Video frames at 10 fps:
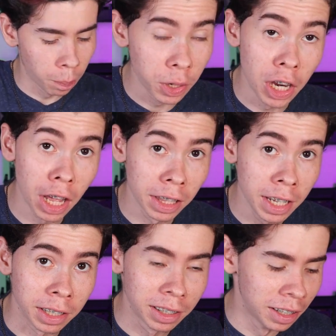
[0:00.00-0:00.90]
but not
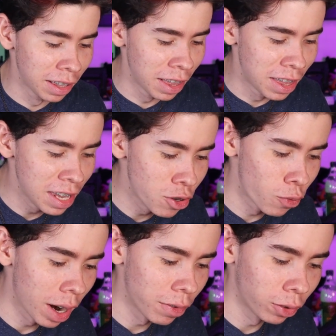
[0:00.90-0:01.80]
least, the
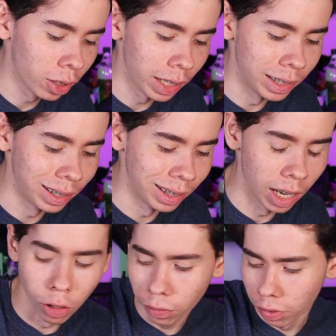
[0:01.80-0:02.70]
rifle
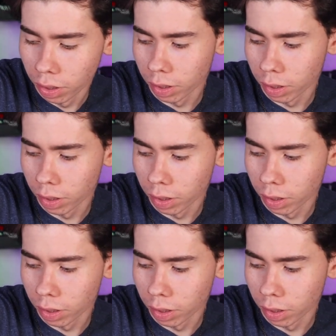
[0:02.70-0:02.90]
itself.